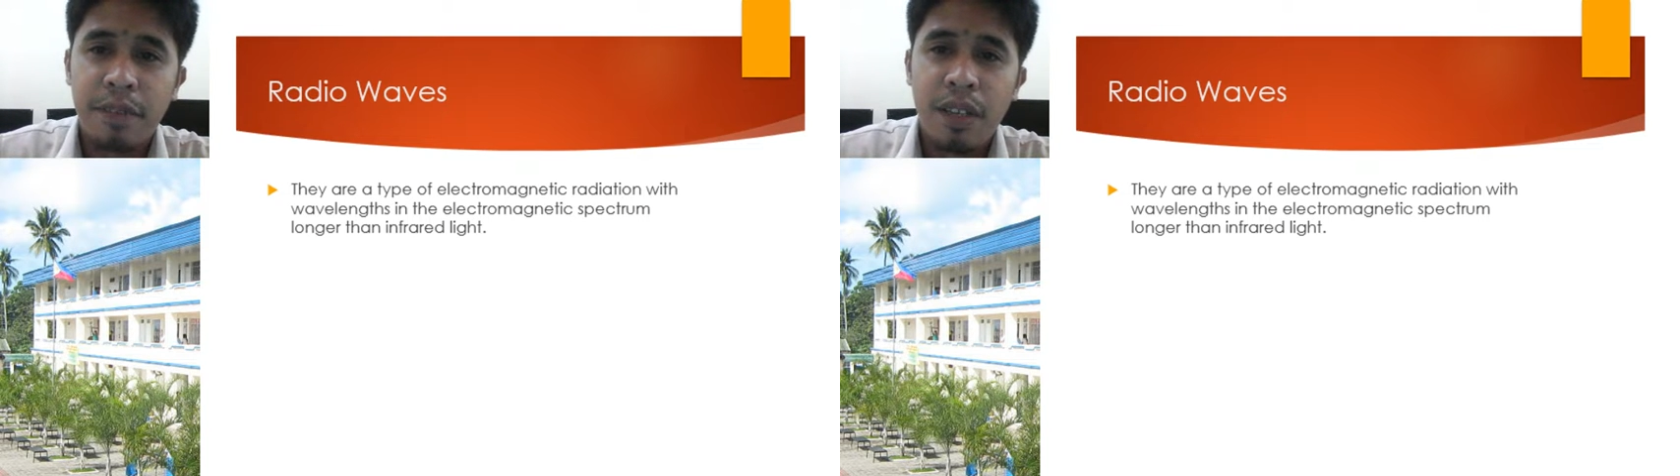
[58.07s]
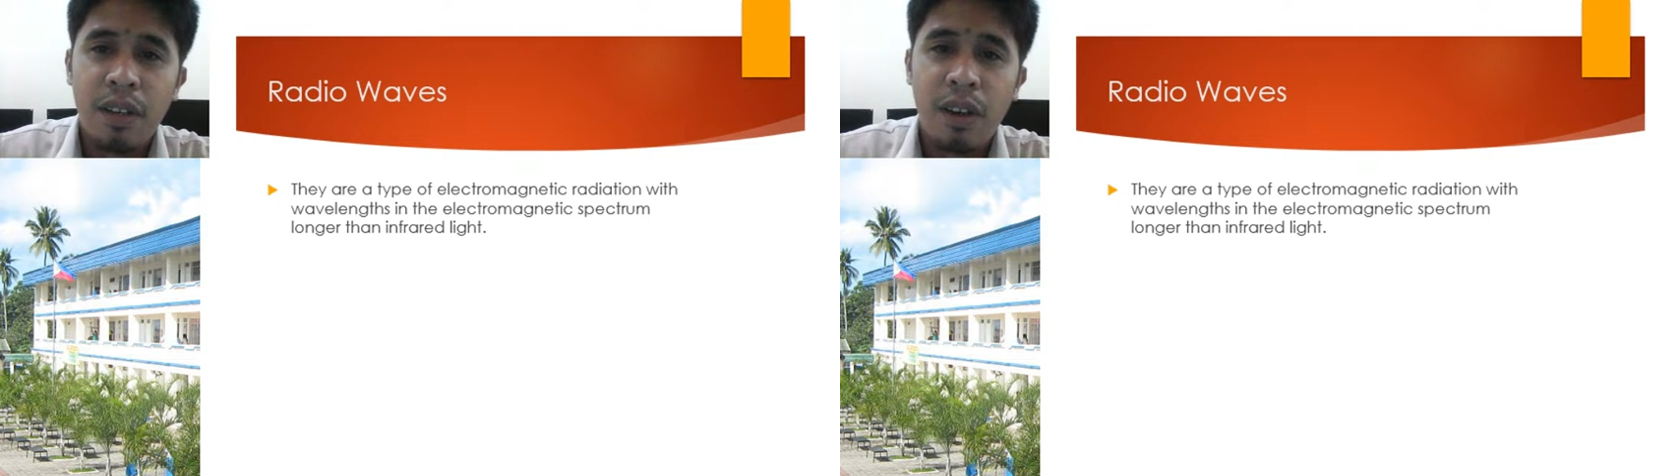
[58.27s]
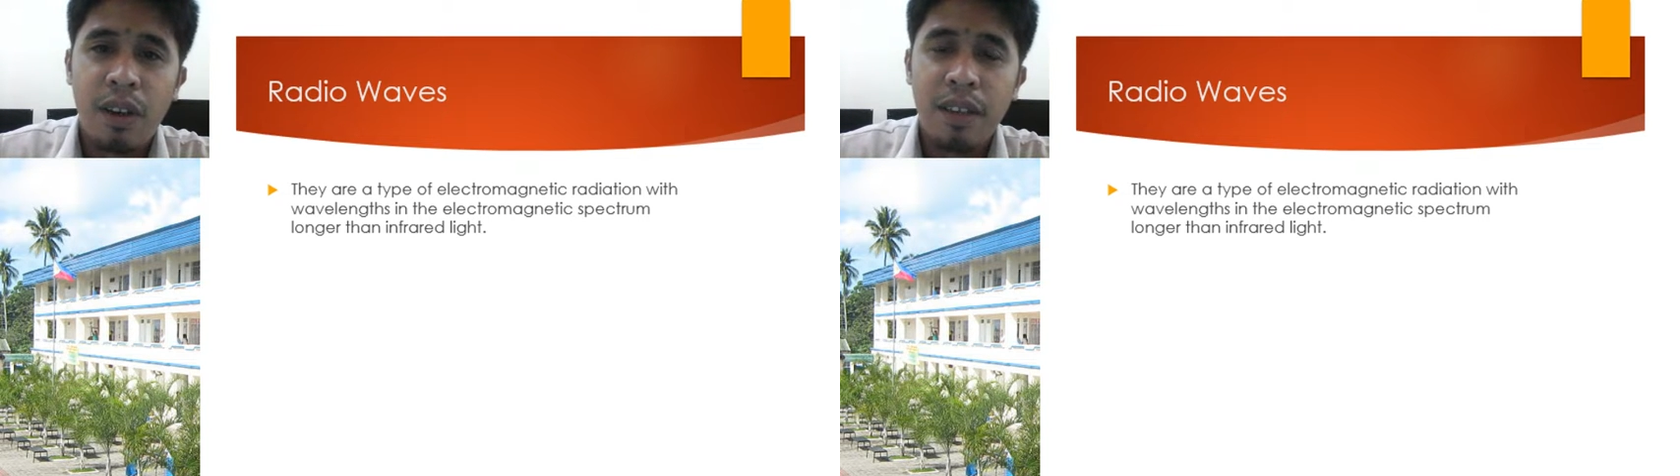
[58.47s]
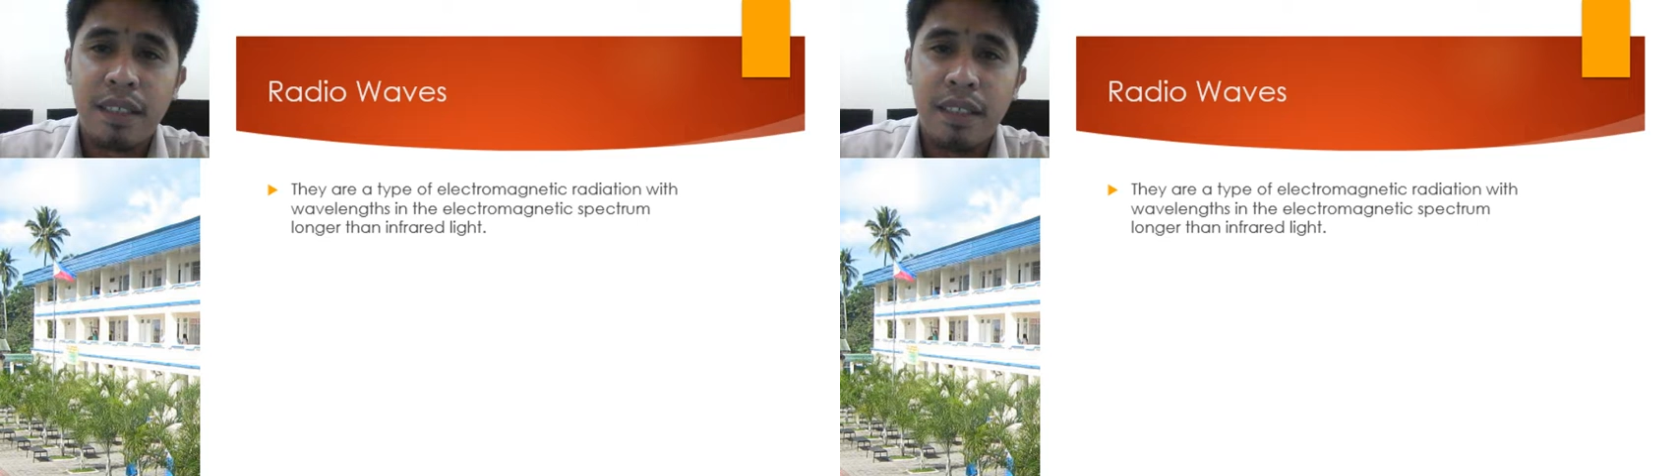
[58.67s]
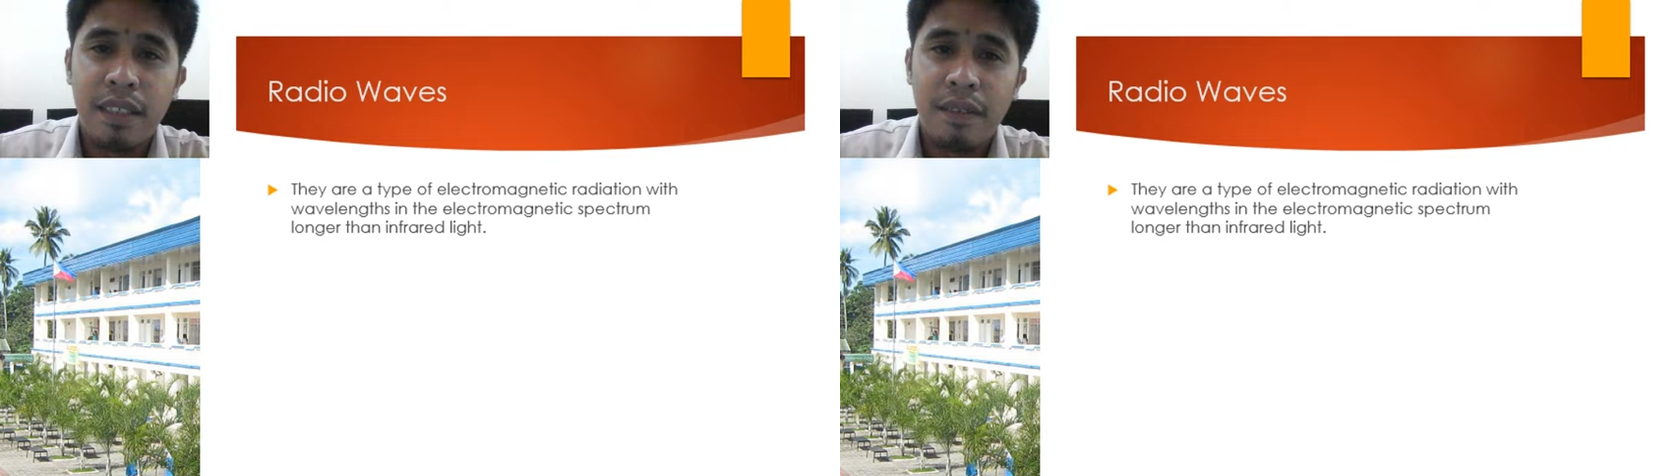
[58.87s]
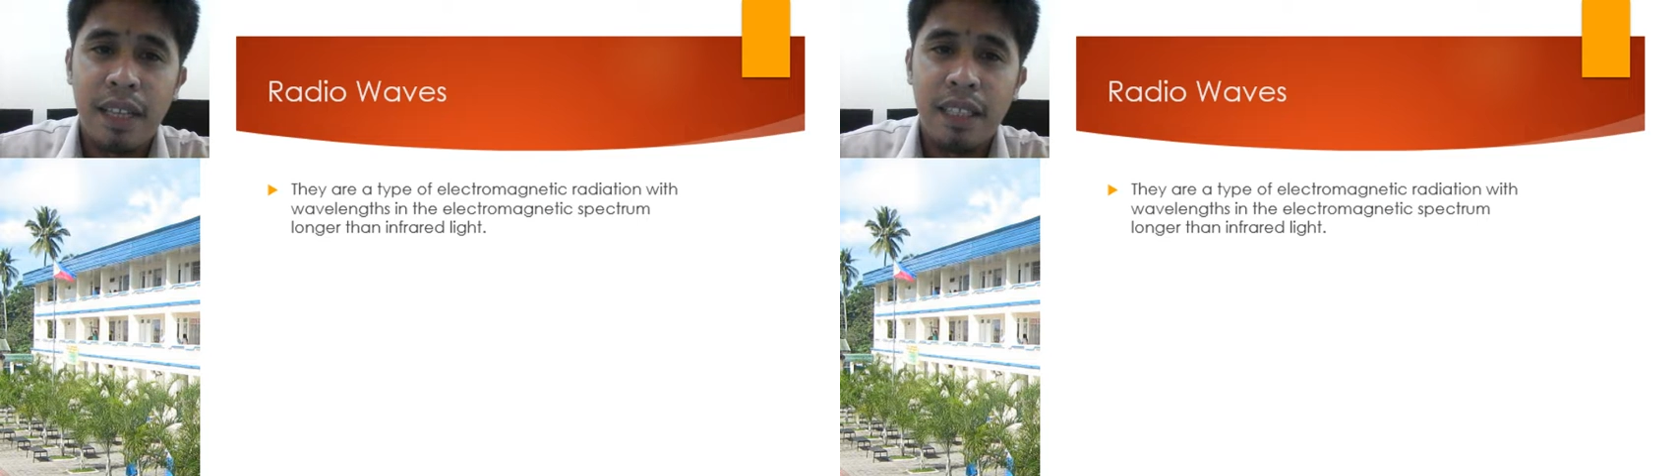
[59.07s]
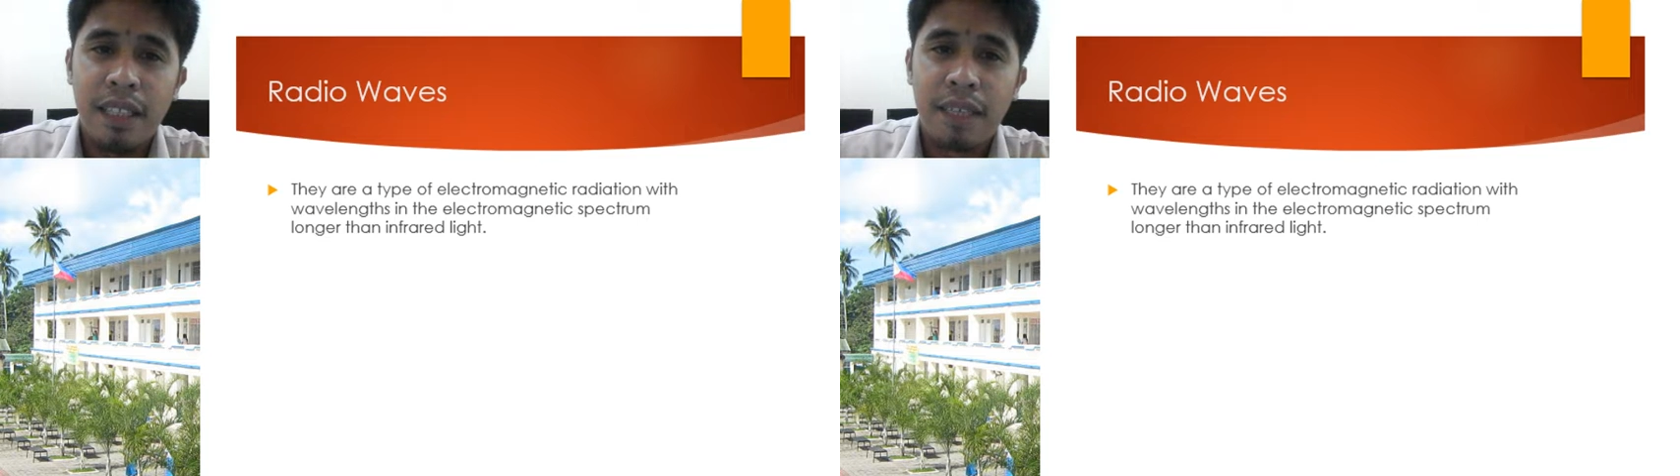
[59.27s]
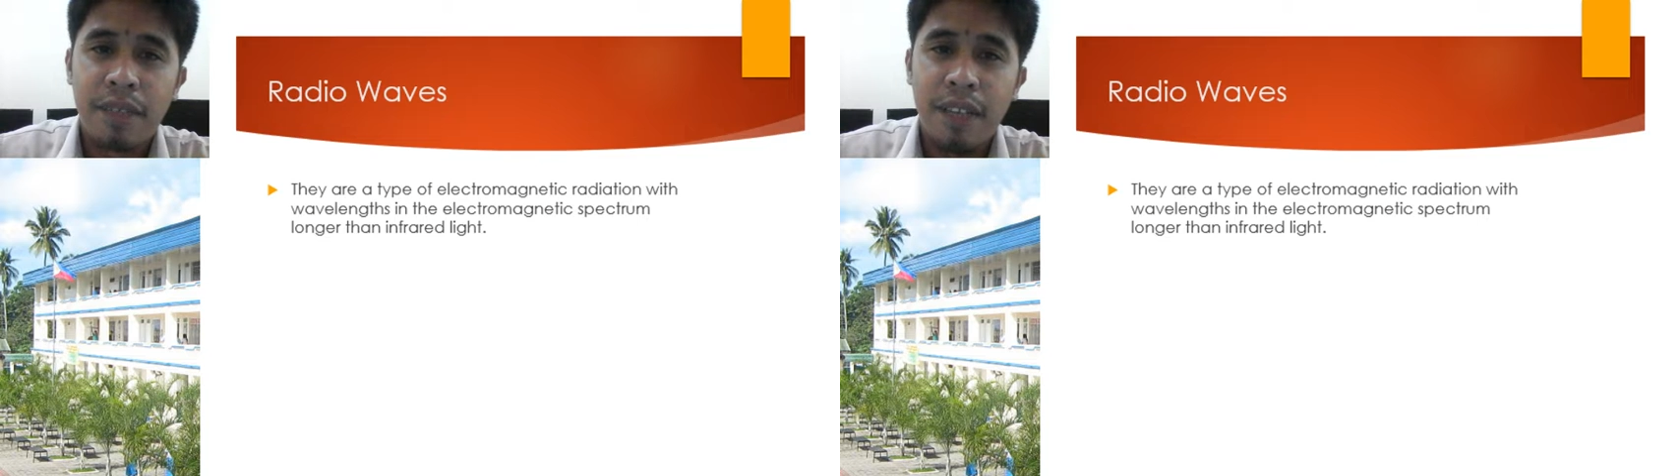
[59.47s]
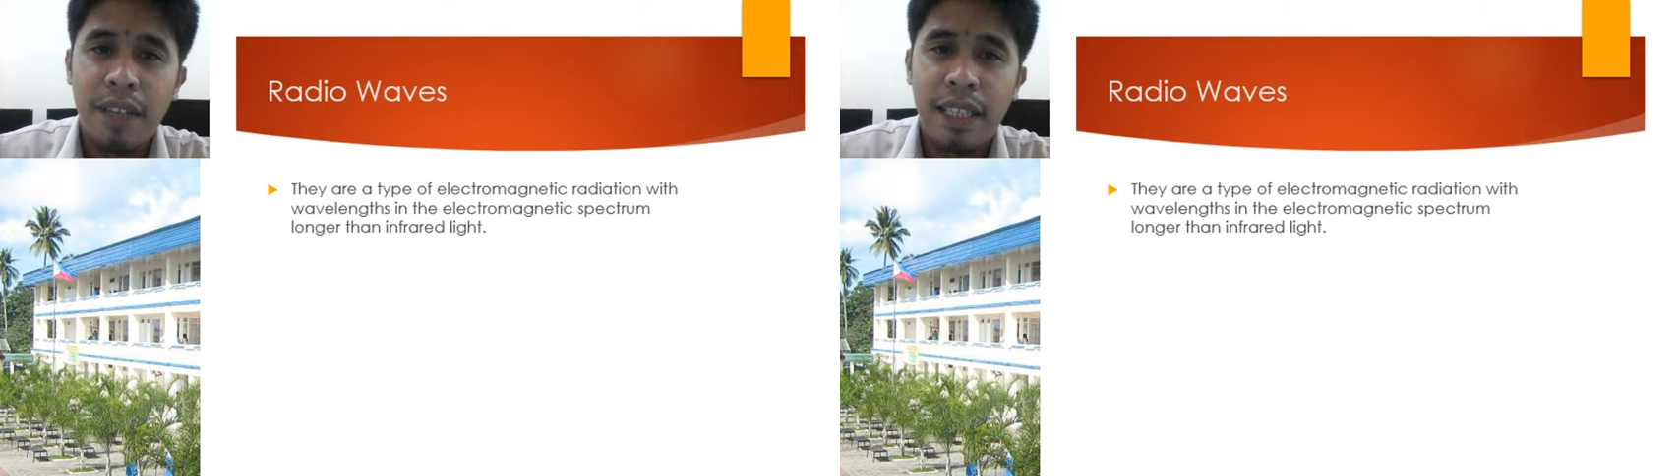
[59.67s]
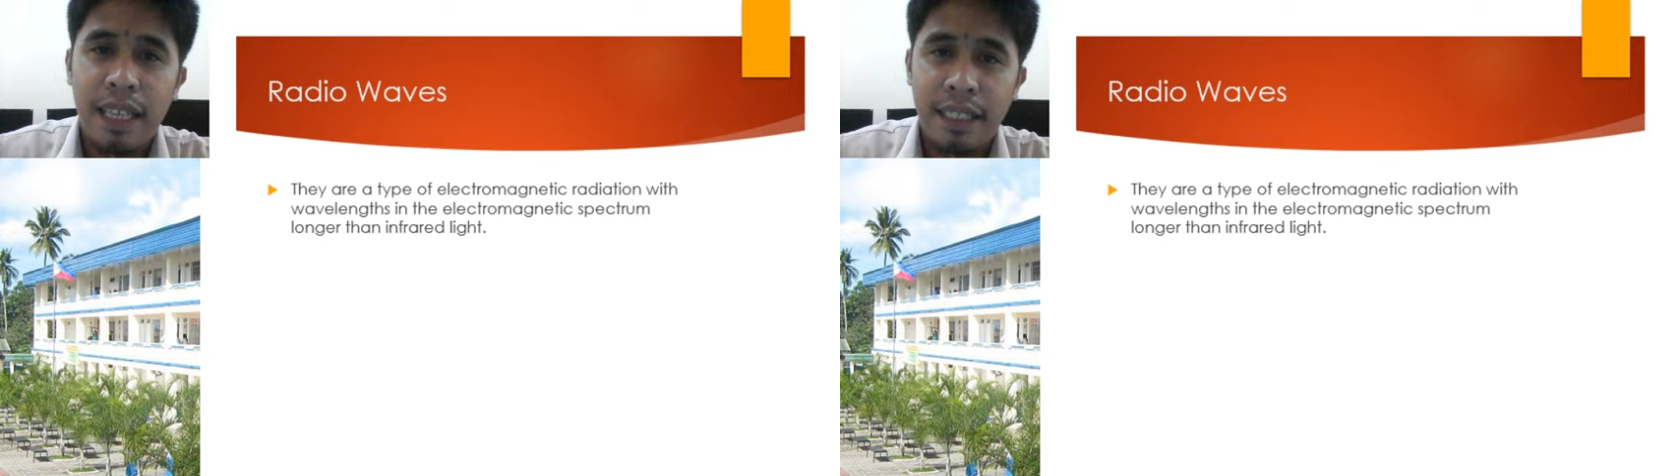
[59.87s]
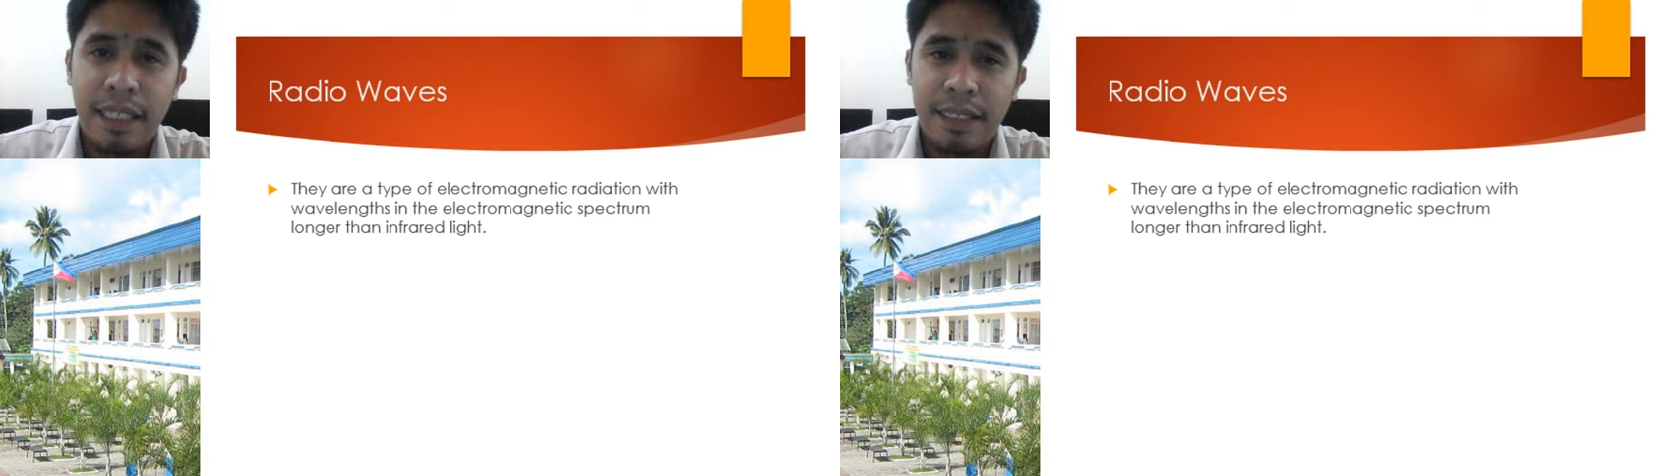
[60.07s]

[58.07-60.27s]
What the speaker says: longer than infrared light.